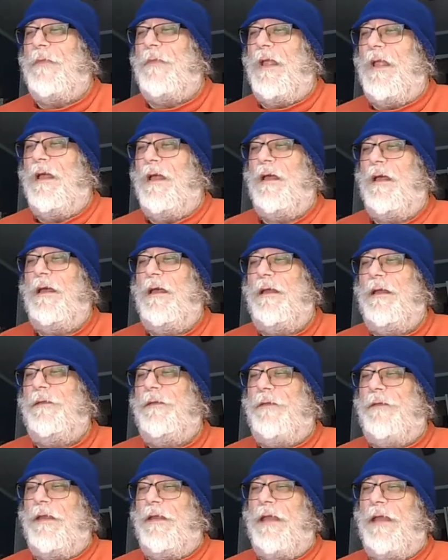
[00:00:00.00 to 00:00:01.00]
uh,
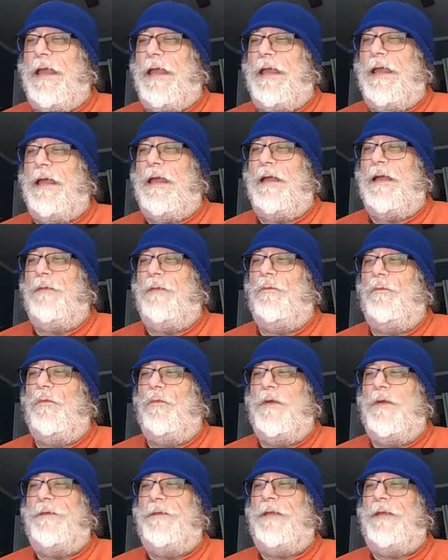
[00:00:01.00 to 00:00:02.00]
let's see. And
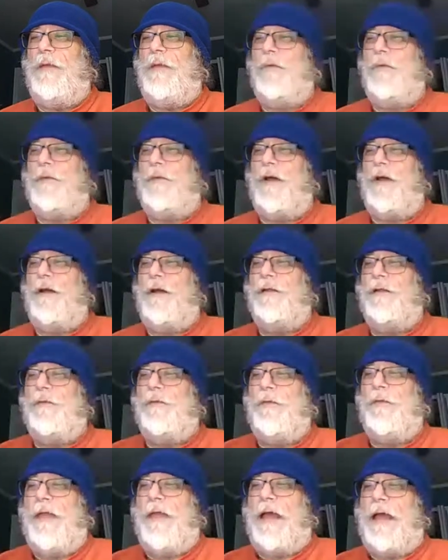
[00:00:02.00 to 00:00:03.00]
Wednesday, we're talking to
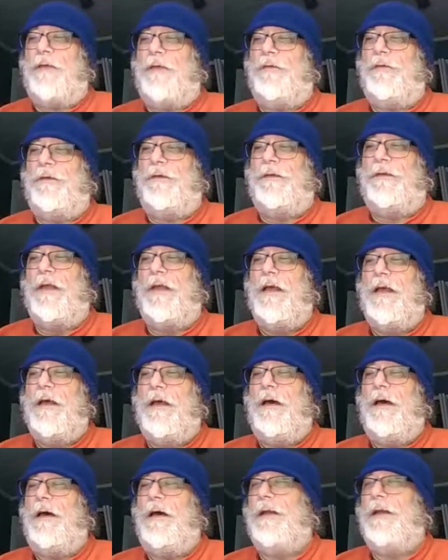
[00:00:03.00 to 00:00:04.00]
with actress
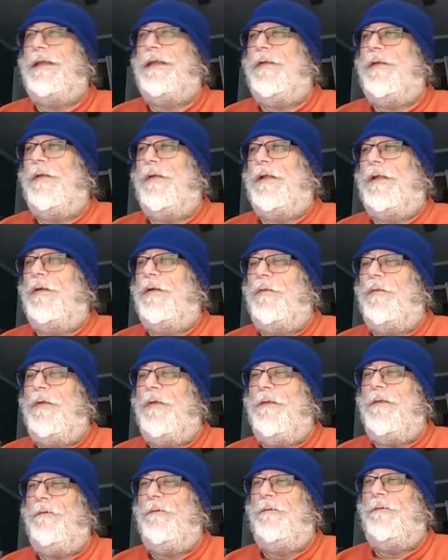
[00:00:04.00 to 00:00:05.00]
uh, Carrie
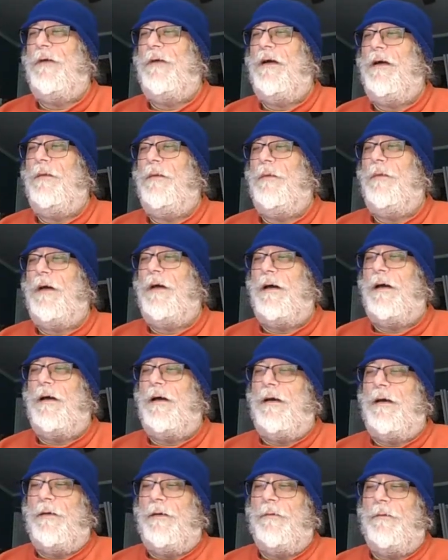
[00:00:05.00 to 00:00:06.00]
Goodwin from
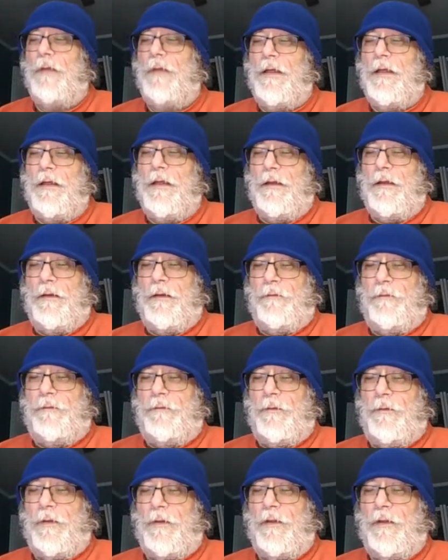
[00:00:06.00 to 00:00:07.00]
uh,
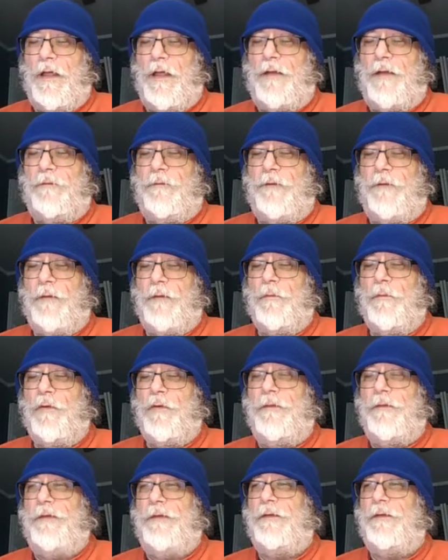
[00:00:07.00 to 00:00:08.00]
from a lot of fun
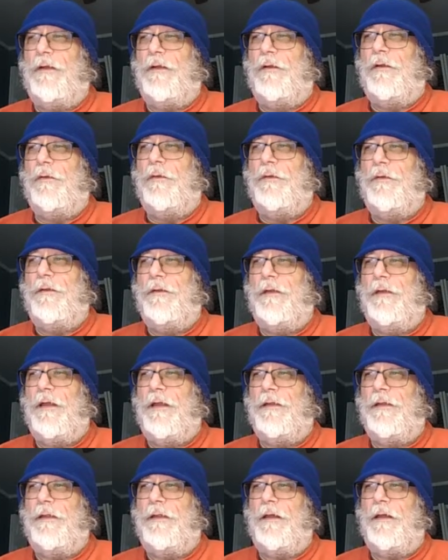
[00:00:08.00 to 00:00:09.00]
movies, including
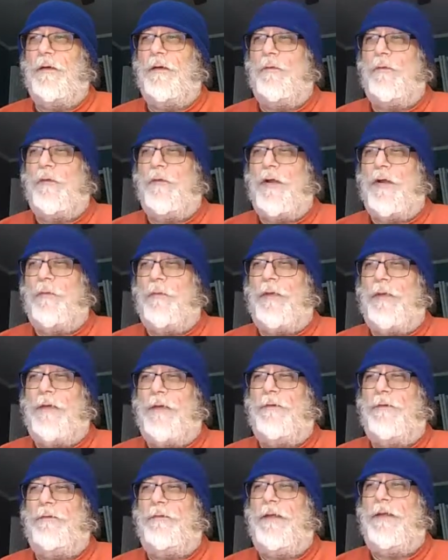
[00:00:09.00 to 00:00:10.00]
the, the Rio
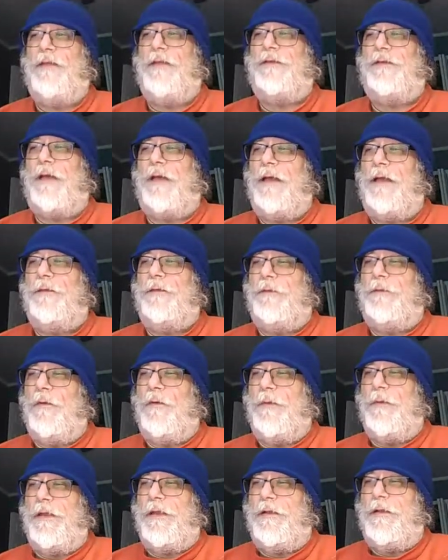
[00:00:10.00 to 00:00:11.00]
Bravo franchise.
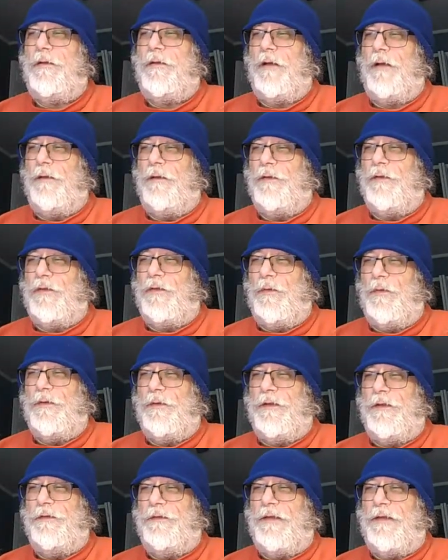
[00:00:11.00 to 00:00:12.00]
She'll be here on the
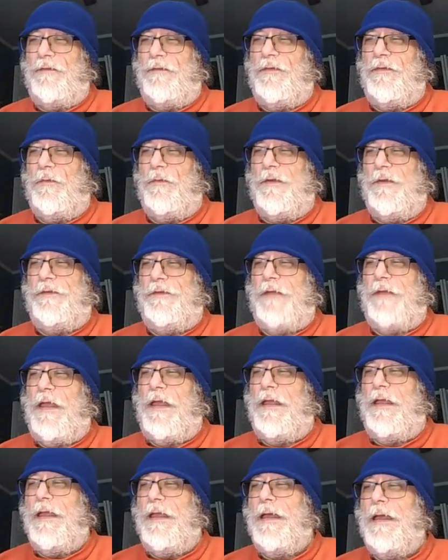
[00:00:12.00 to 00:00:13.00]
27th,
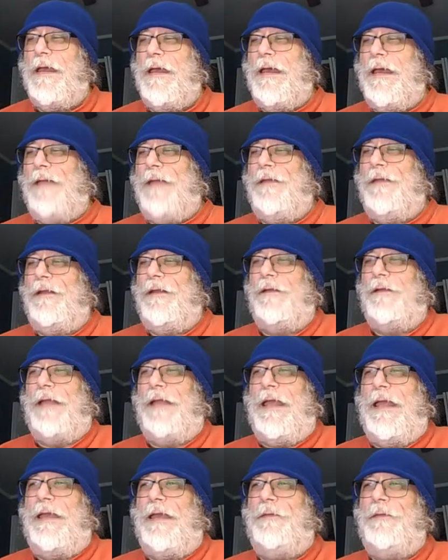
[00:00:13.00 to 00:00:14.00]
Wednesday. And then on the
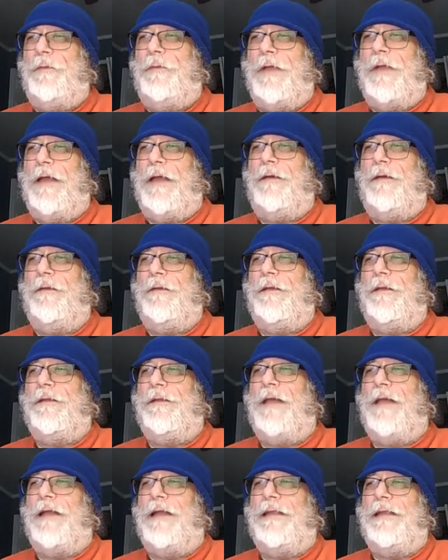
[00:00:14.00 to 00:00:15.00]
8th, we have the
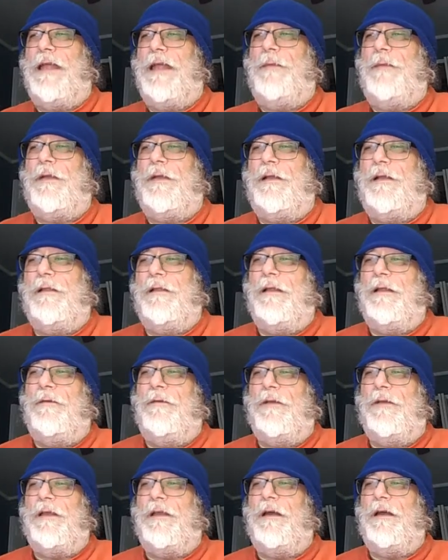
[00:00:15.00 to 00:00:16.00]
dynamic and
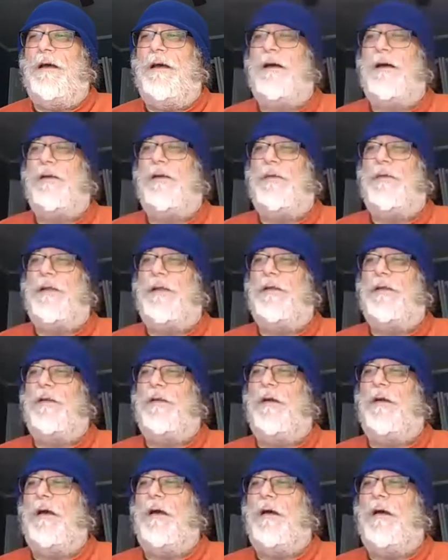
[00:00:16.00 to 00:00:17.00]
lovely uh, Greta
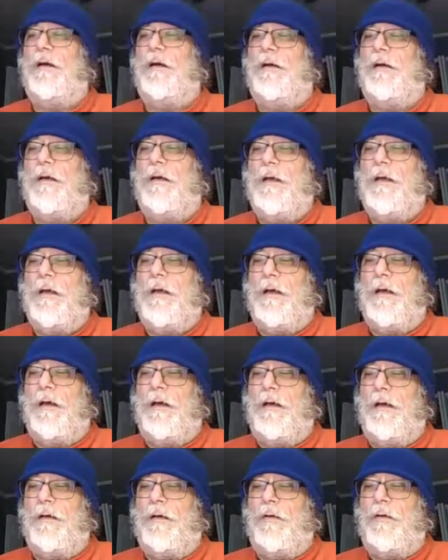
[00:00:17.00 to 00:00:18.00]
uh,
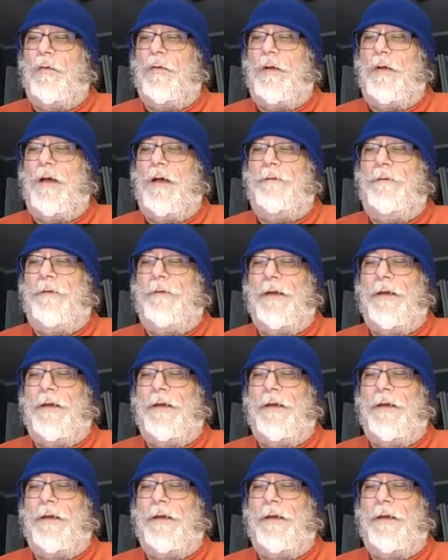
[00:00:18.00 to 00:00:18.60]
uh, Kolkoff